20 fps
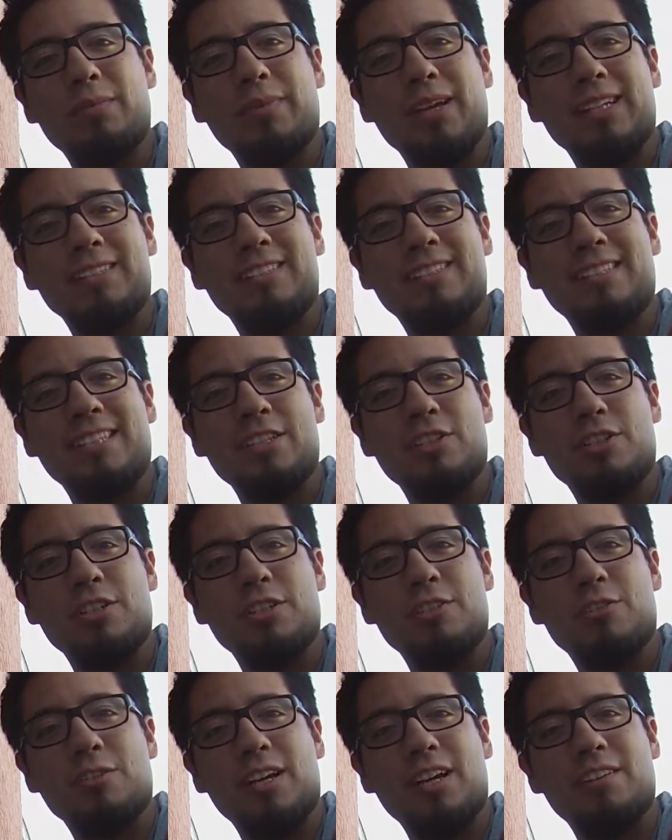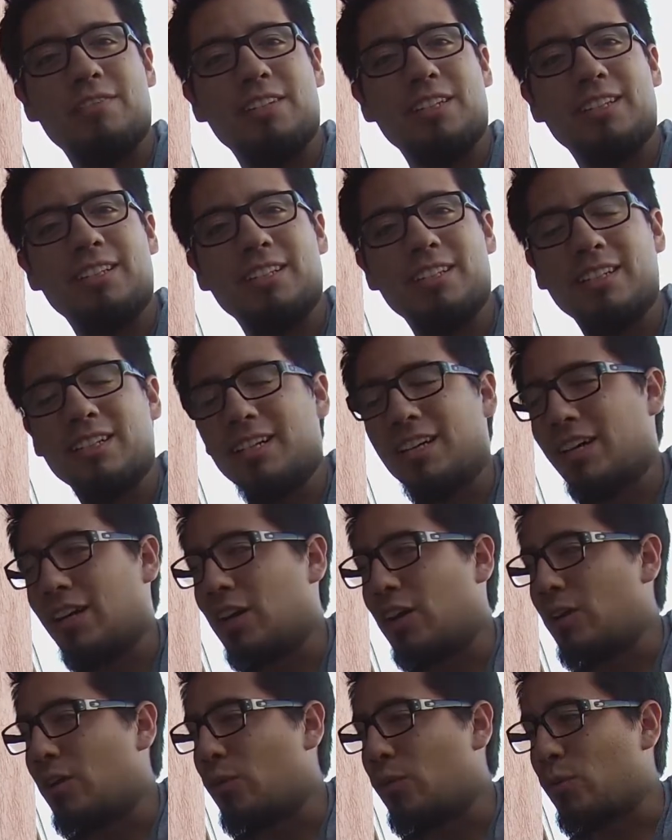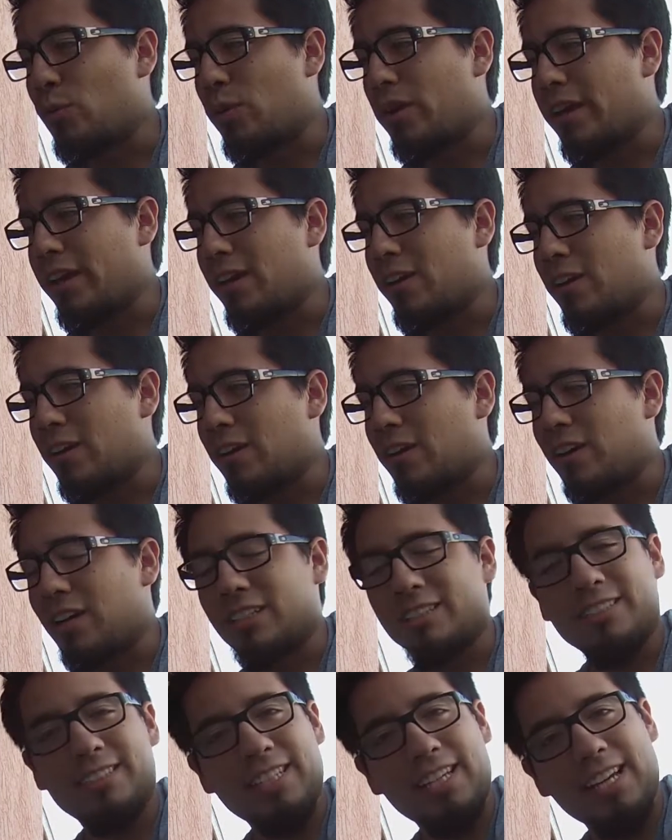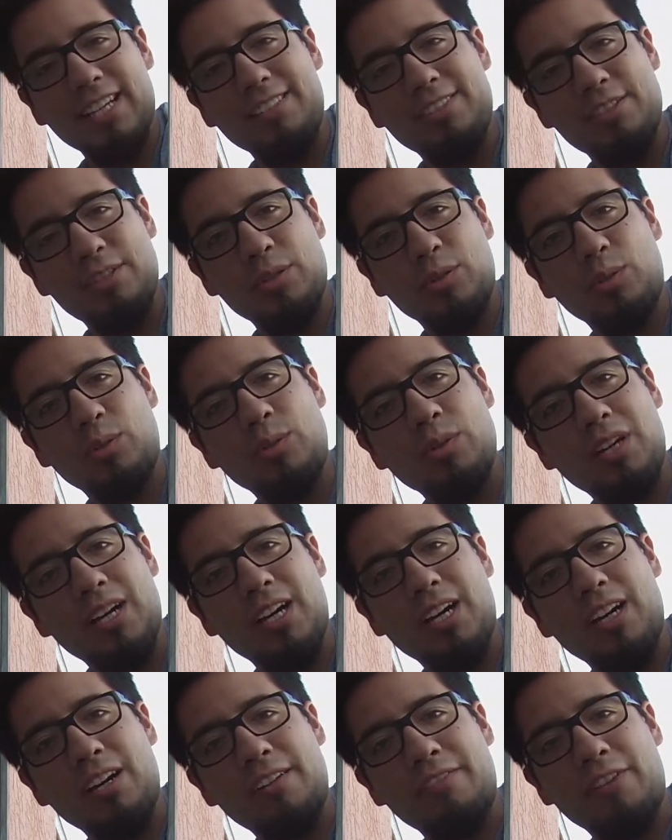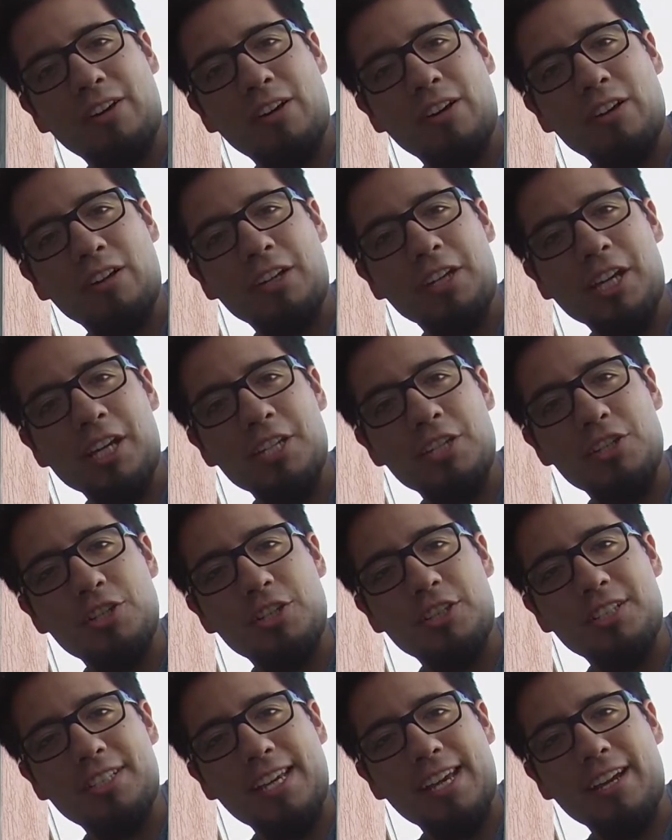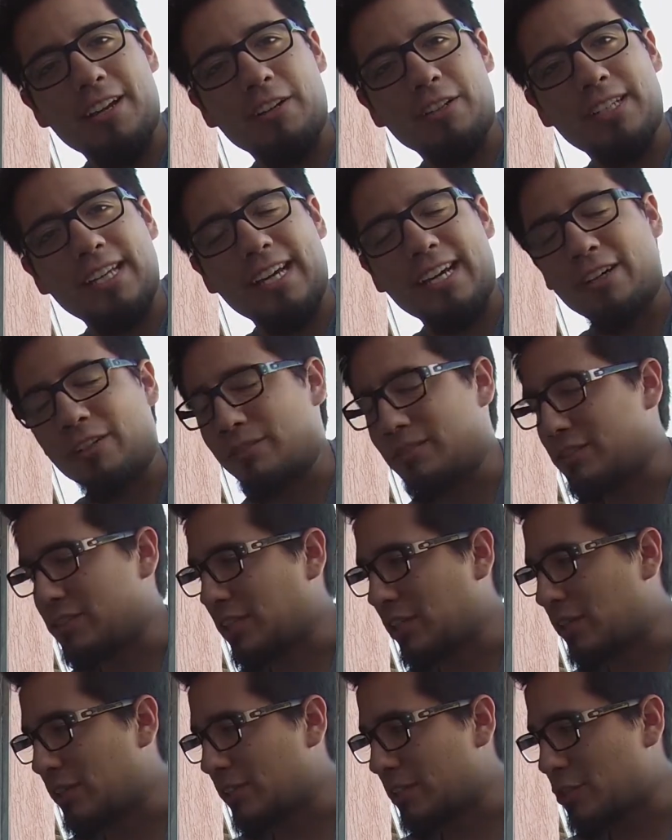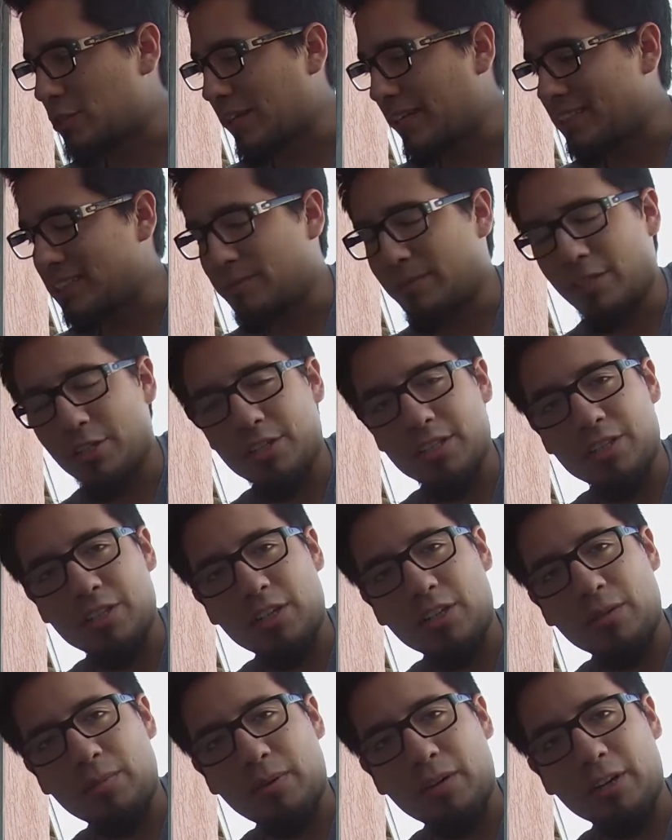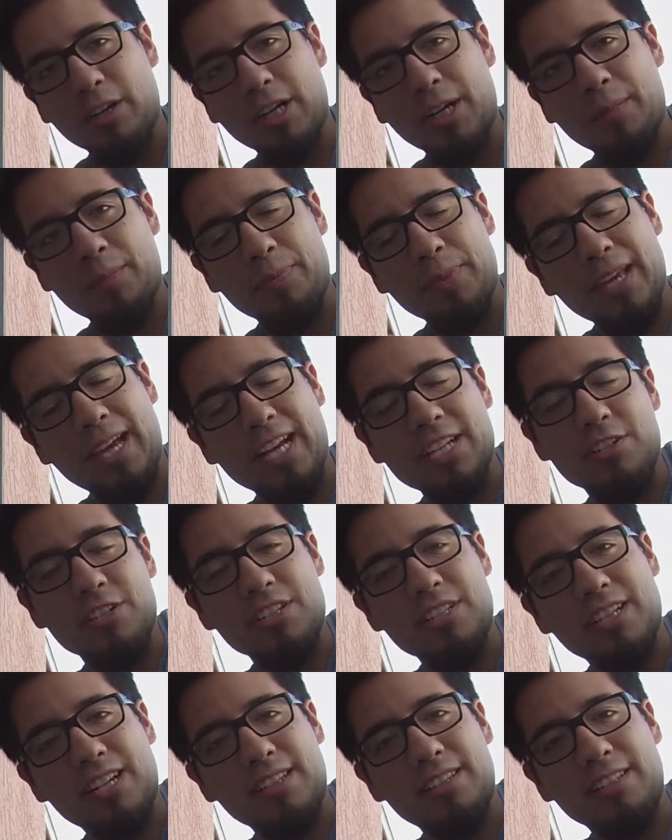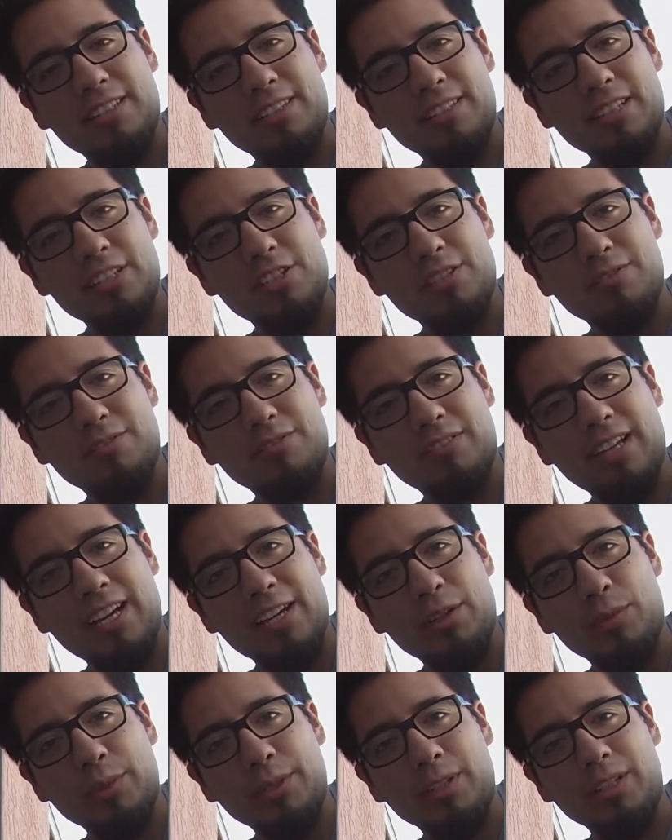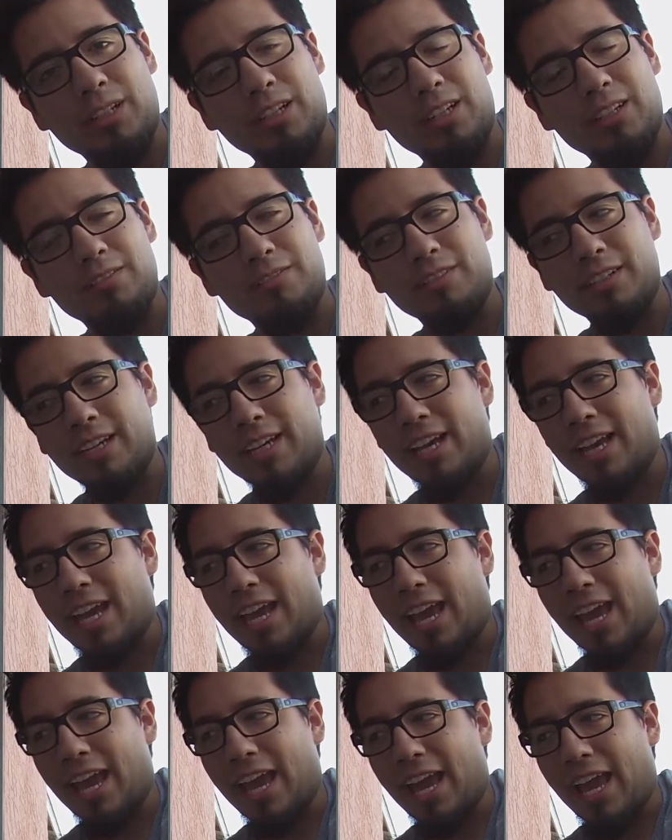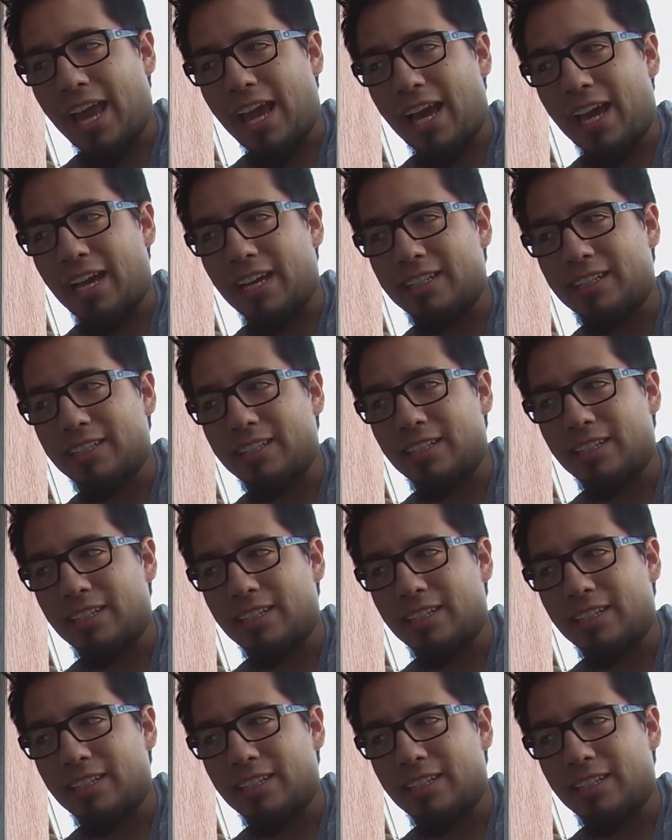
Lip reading: back to T-shirt driving. We are on day 2 of our engine teardown. So the transmission's all apart. I just got the clutch and flywheel off, and